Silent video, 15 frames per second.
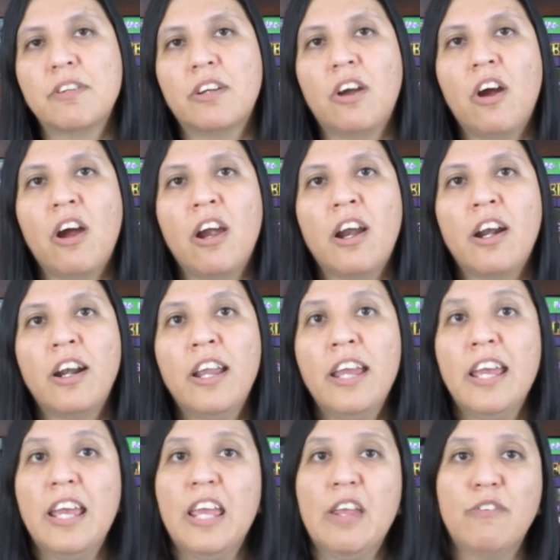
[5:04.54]
there are,
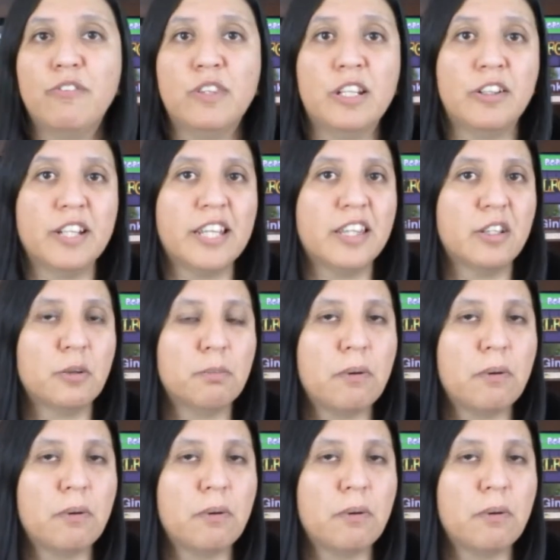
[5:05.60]
if they're either